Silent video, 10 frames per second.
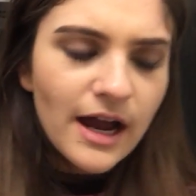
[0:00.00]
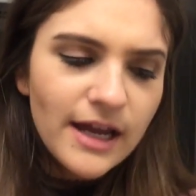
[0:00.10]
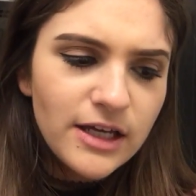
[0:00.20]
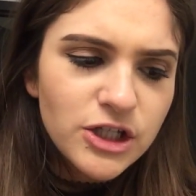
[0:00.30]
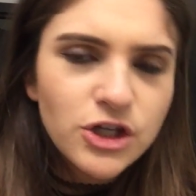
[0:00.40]

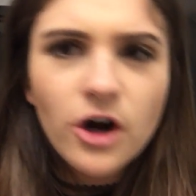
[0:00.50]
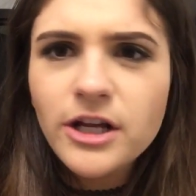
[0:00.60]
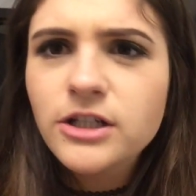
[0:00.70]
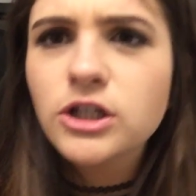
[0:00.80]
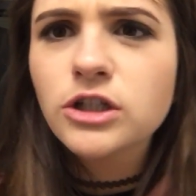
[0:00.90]
I
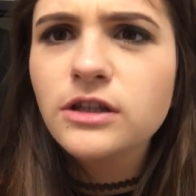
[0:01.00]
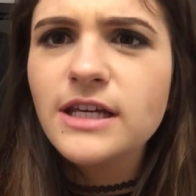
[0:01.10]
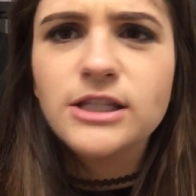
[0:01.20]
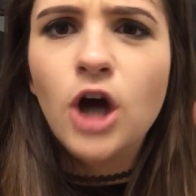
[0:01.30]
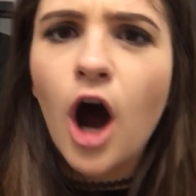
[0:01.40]
started
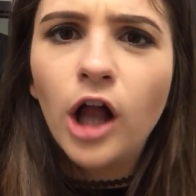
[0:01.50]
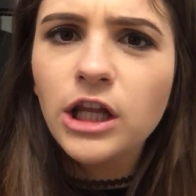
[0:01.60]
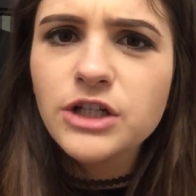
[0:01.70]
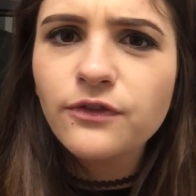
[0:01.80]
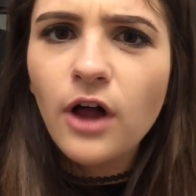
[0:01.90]
these
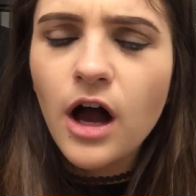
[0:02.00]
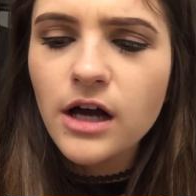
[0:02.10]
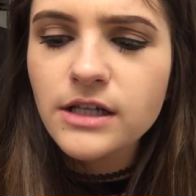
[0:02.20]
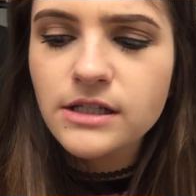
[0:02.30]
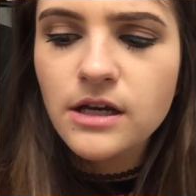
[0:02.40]
college
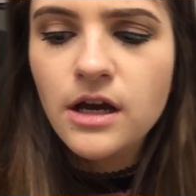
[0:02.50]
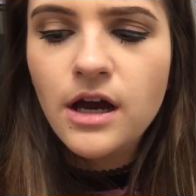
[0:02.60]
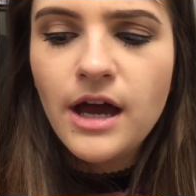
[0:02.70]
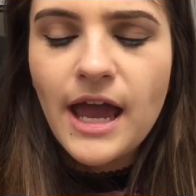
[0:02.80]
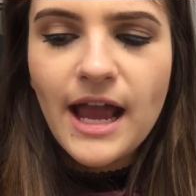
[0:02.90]
vlogs
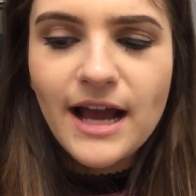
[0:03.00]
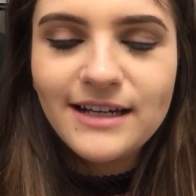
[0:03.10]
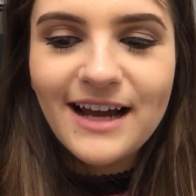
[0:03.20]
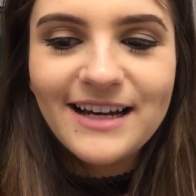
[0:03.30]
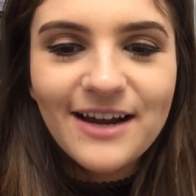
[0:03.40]

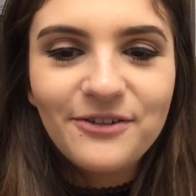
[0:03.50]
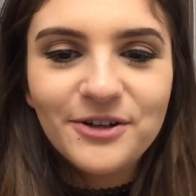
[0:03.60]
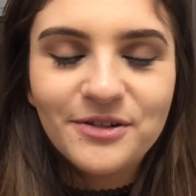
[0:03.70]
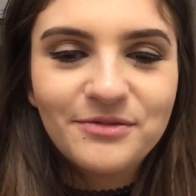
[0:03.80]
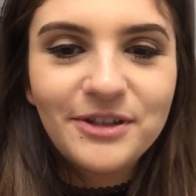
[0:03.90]
and I
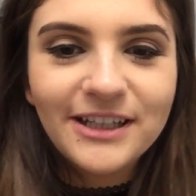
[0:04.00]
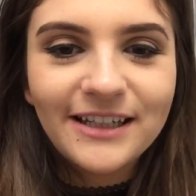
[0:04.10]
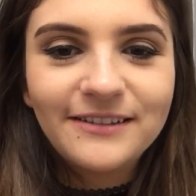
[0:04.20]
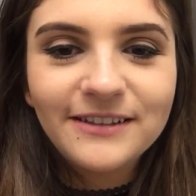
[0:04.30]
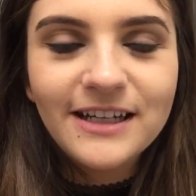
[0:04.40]
never
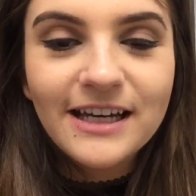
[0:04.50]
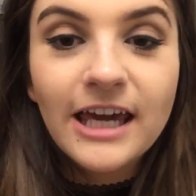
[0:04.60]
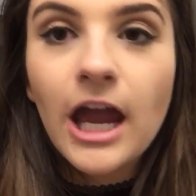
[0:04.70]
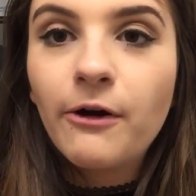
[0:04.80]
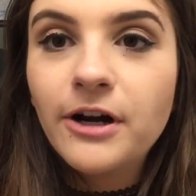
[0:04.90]
really
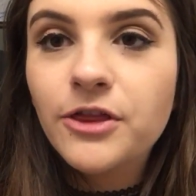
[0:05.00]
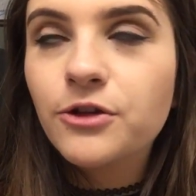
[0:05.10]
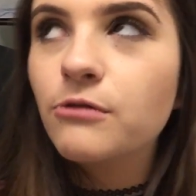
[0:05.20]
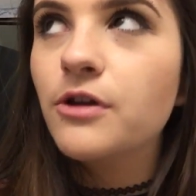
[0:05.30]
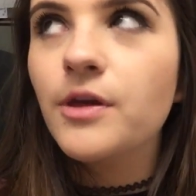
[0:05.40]
carried
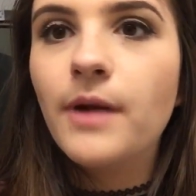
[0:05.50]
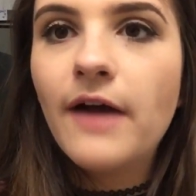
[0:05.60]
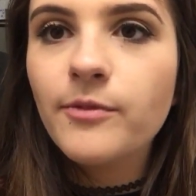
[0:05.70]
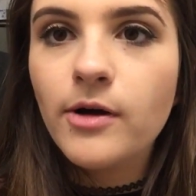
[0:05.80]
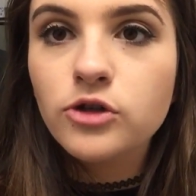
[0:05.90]
through with them. I
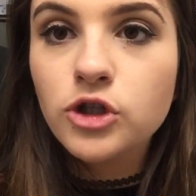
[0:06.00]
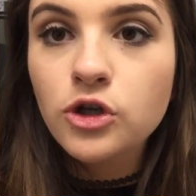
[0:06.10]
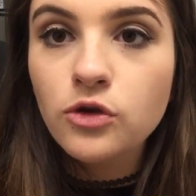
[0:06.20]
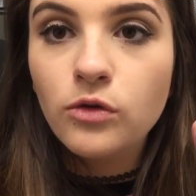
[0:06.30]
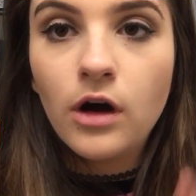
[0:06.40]
have about
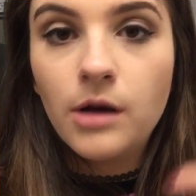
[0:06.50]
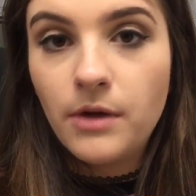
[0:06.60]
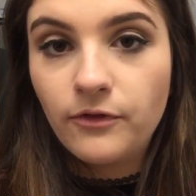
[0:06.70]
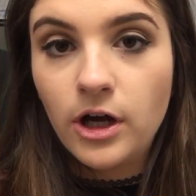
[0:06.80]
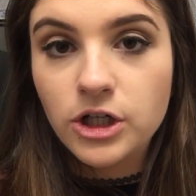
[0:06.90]
two on
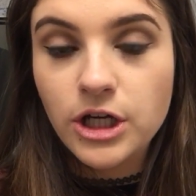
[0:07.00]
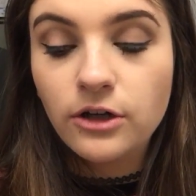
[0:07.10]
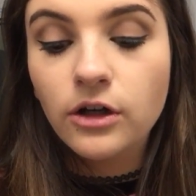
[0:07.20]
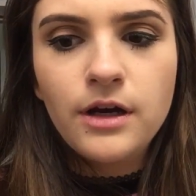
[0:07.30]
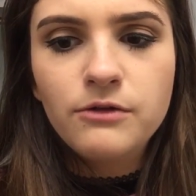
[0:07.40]
my vlog
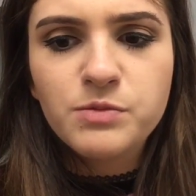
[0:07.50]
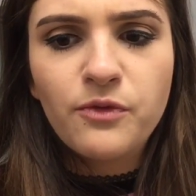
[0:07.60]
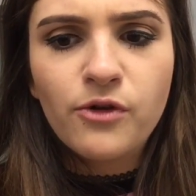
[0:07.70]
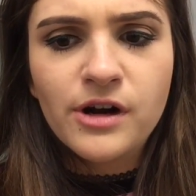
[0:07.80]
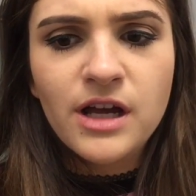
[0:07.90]
channel, and it was
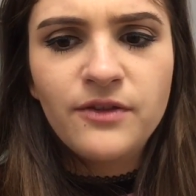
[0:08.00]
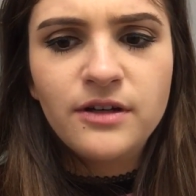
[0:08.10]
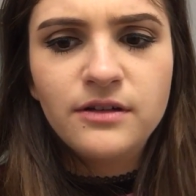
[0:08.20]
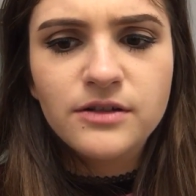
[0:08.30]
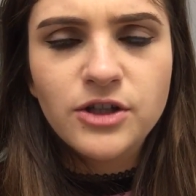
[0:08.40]
before I
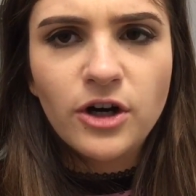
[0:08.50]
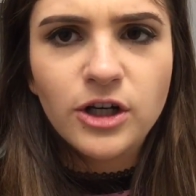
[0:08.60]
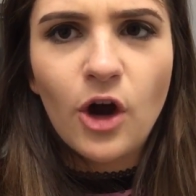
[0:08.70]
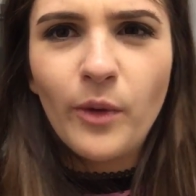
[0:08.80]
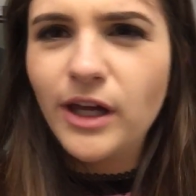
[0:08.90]
even
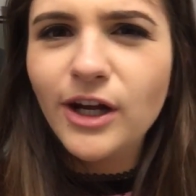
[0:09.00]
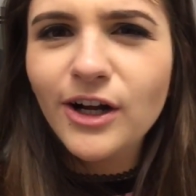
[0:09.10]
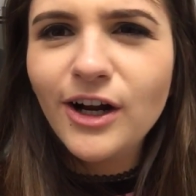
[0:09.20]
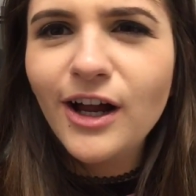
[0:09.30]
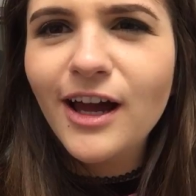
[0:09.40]
started going
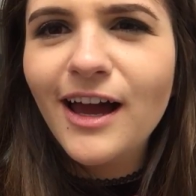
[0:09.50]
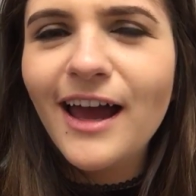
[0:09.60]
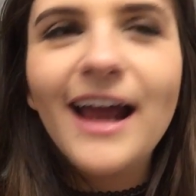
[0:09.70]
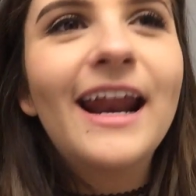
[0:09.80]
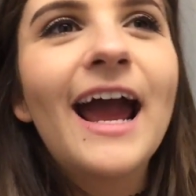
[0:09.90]
here,
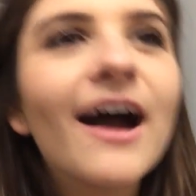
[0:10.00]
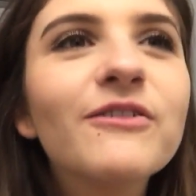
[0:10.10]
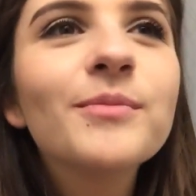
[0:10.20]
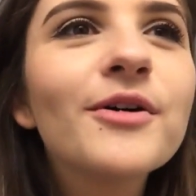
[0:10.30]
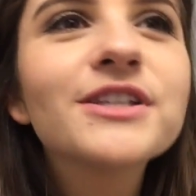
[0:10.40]
and I
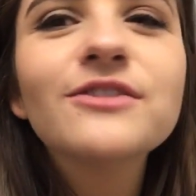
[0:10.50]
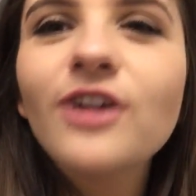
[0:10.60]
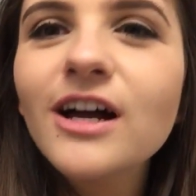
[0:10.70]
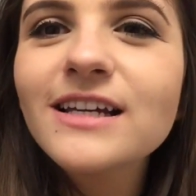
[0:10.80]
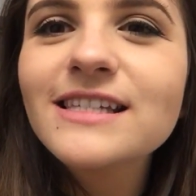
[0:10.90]
haven't posted a
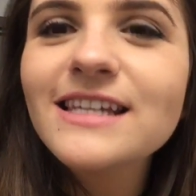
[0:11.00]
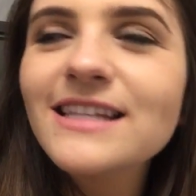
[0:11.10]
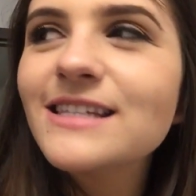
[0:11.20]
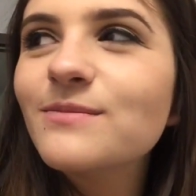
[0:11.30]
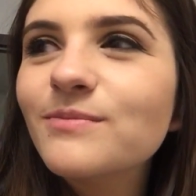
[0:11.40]
vlog
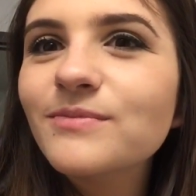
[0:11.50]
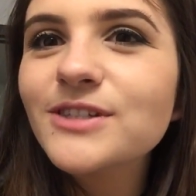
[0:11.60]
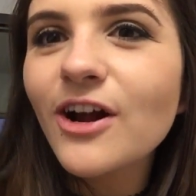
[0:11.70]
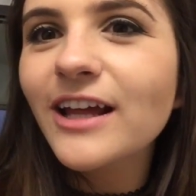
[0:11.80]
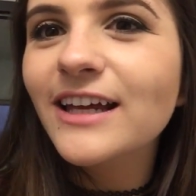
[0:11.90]
since
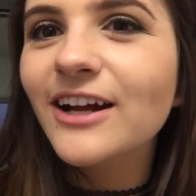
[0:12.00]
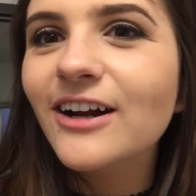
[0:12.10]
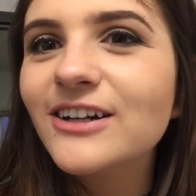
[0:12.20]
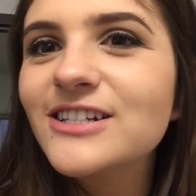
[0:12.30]
starting here.